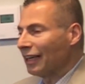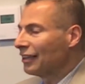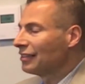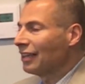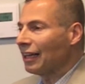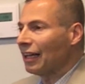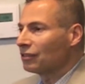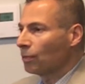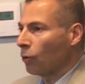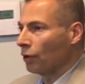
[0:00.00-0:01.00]
And there's not a lot of
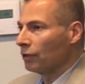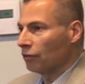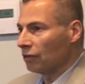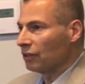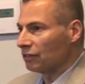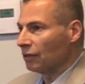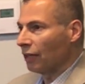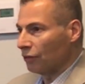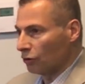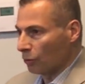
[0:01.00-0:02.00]
support. It really isn't.
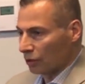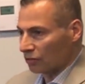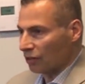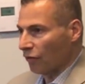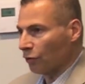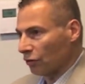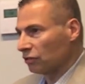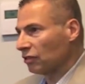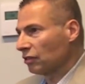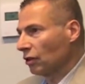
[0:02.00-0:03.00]
And you're doing it yourself with your
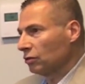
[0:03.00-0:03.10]
assistant